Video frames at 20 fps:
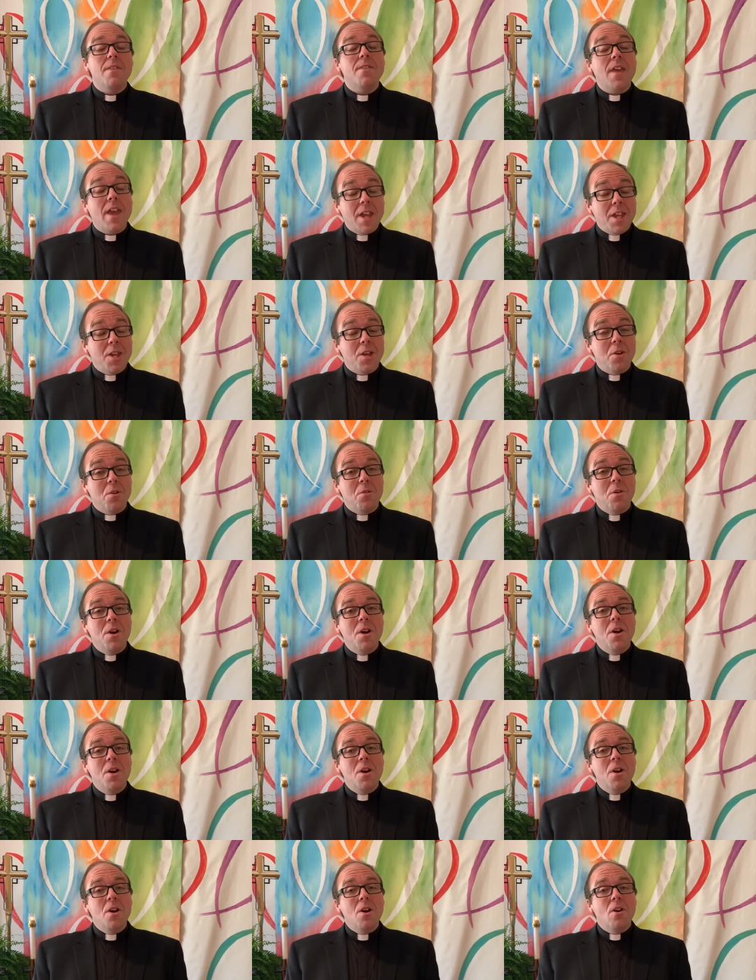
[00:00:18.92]
Thank you
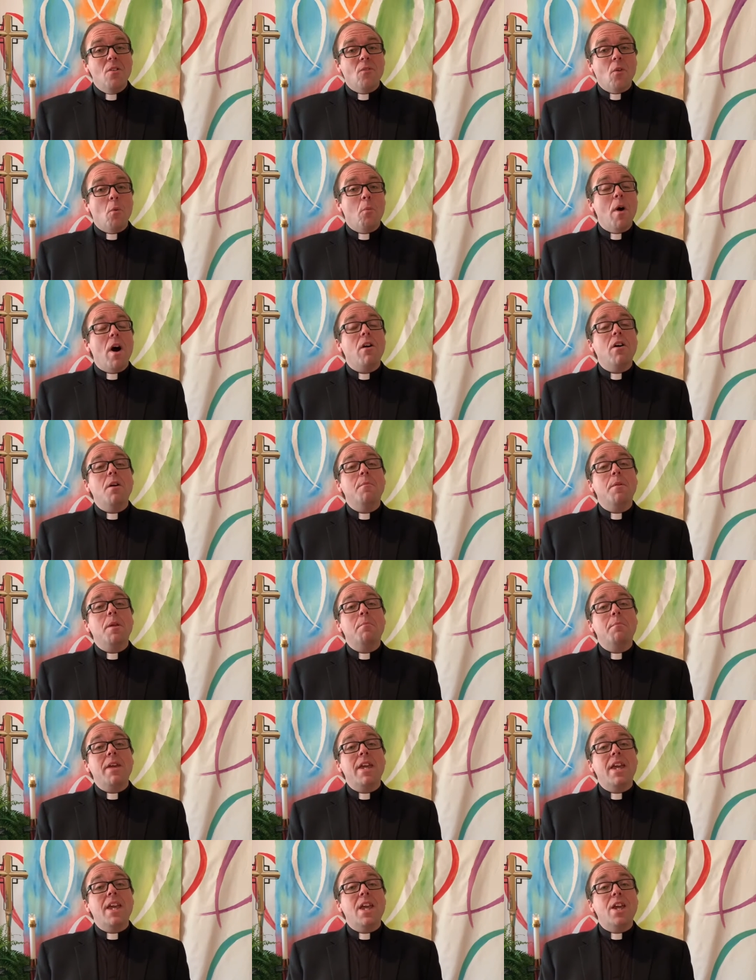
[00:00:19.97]
for welcoming
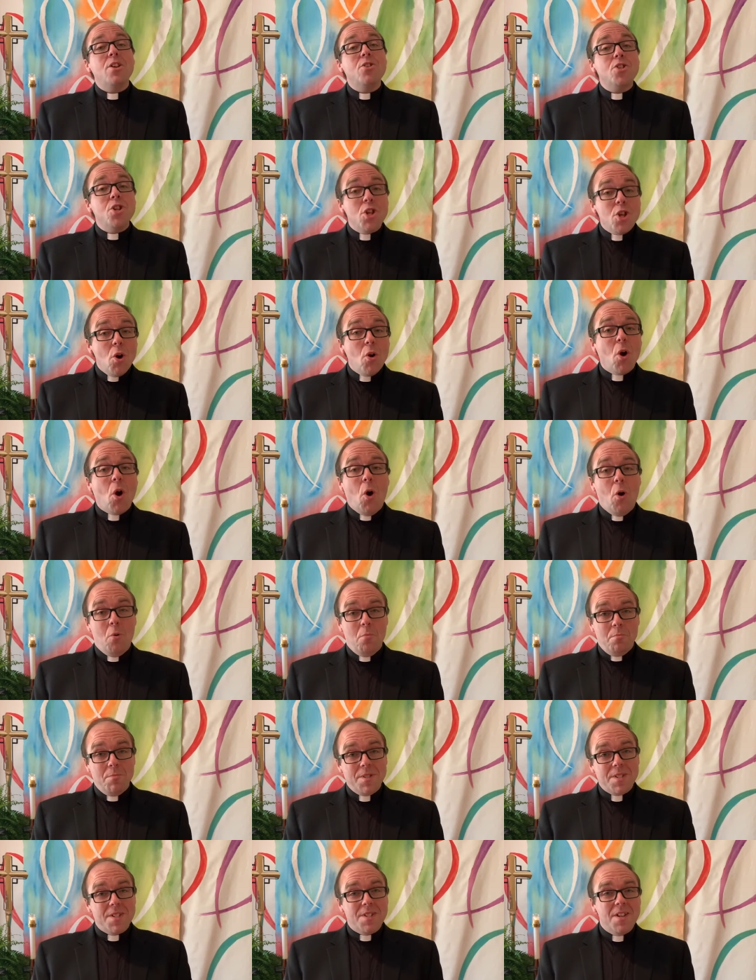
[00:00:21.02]
me into your
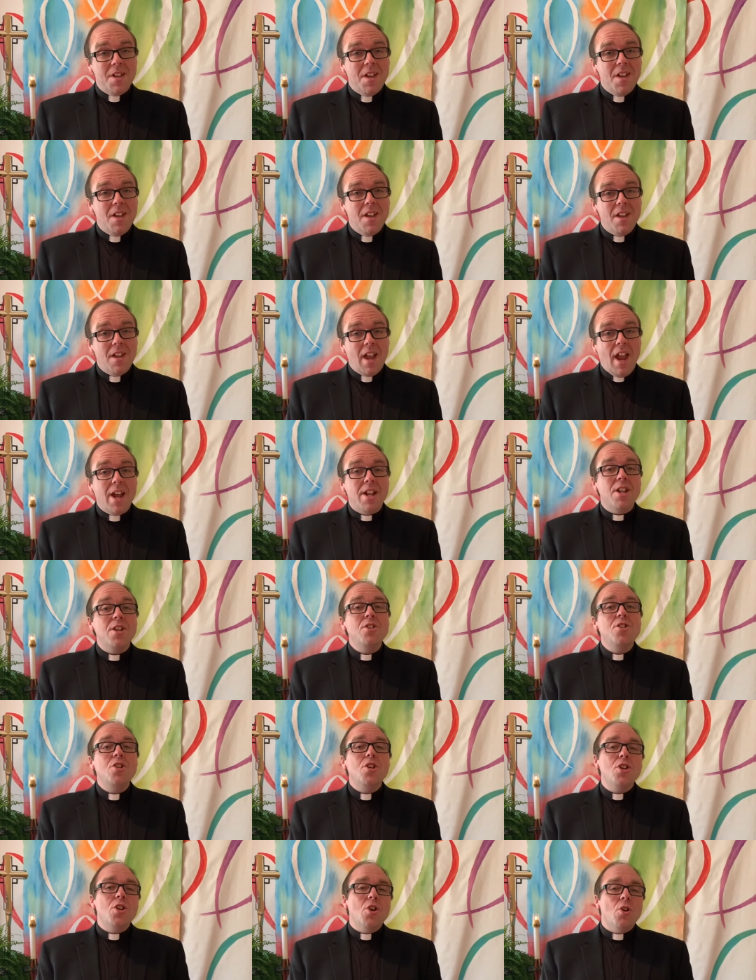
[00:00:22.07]
homes and
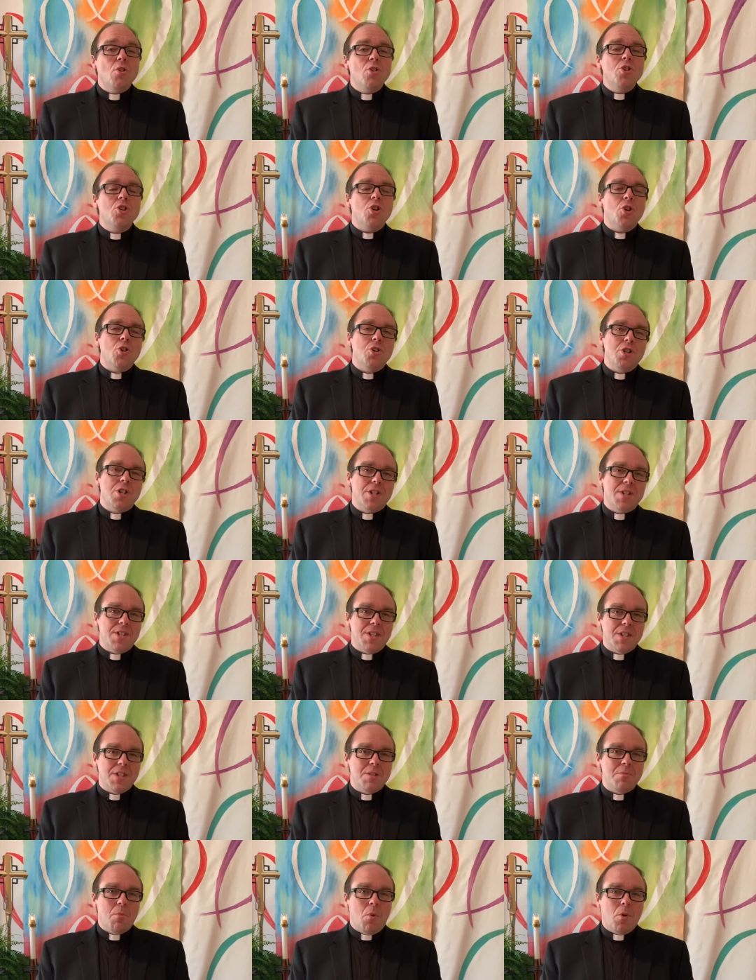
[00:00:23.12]
into your churches
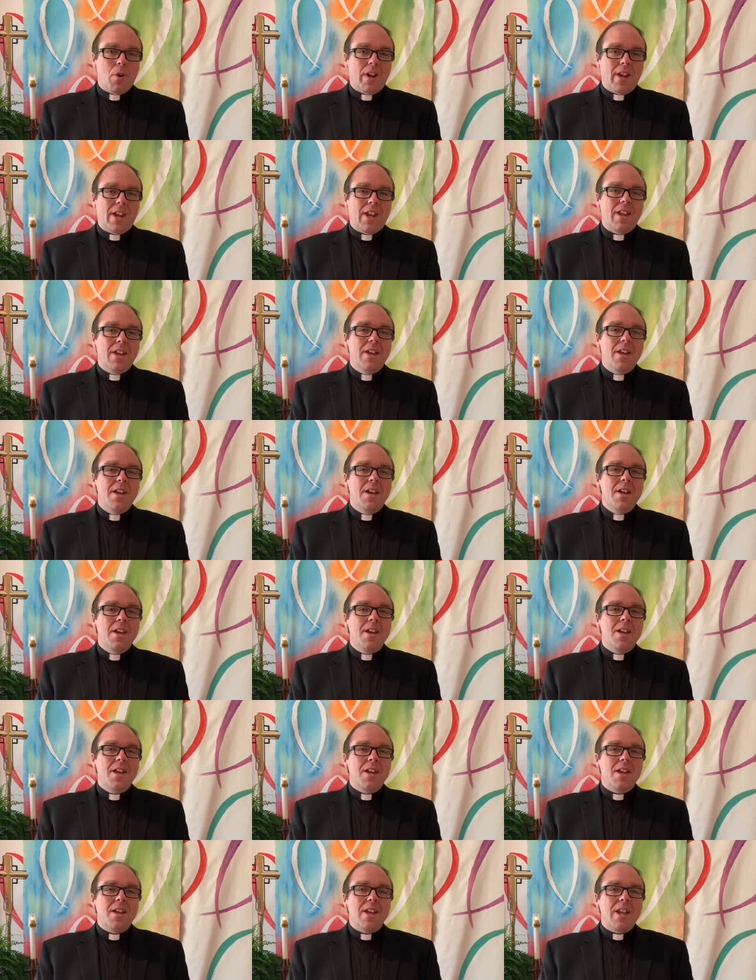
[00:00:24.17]
this morning.
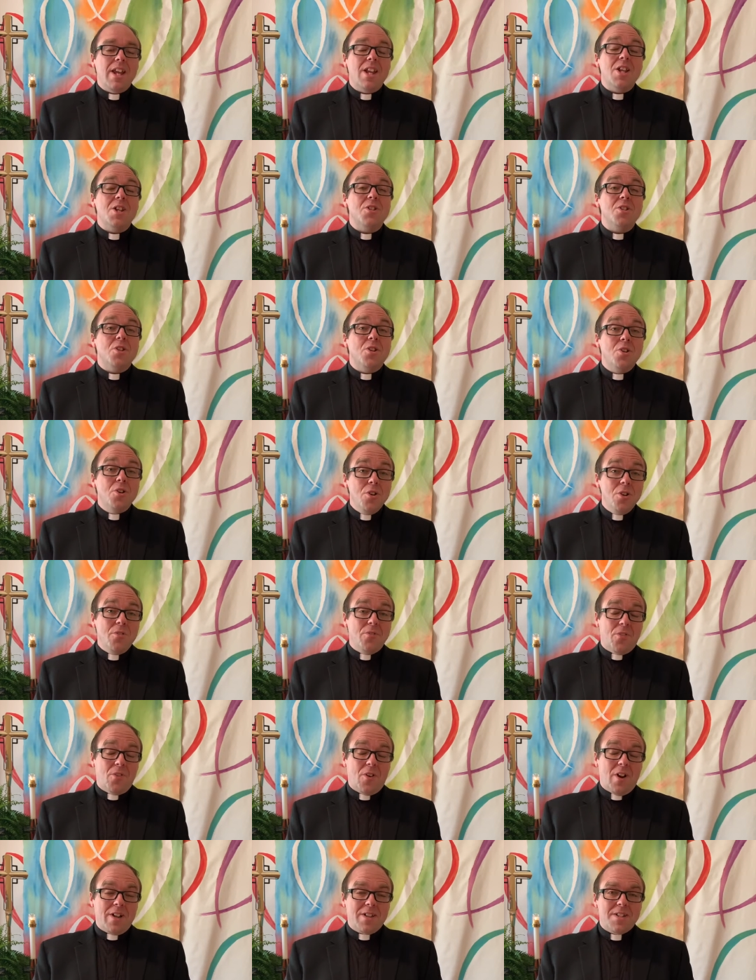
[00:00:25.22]
It is good
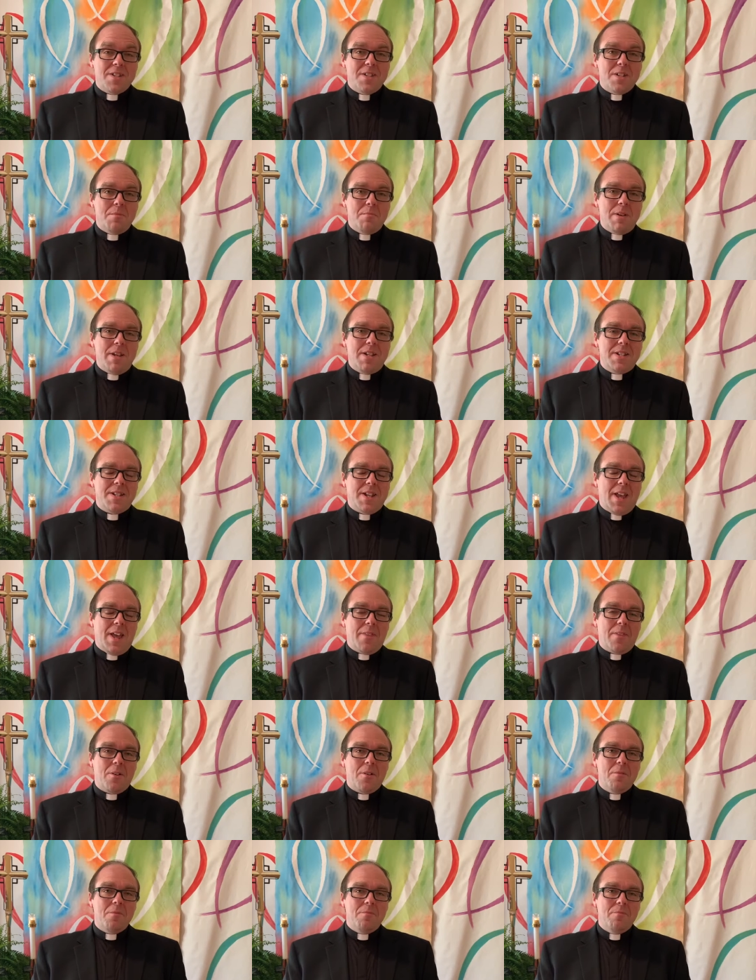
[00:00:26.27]
for us to be
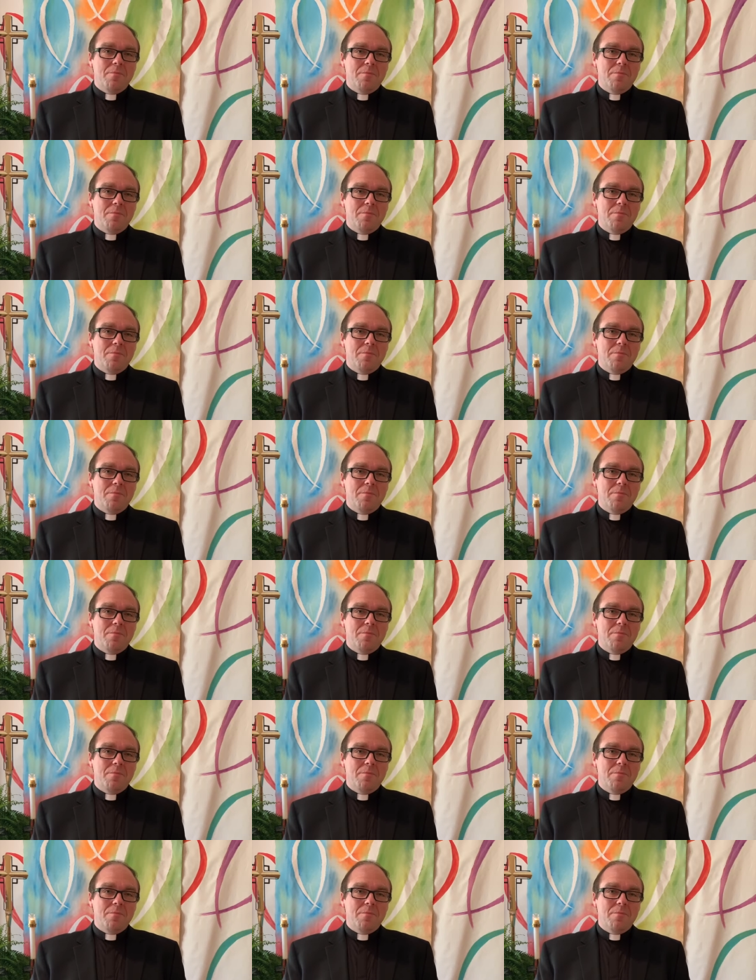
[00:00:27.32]
together.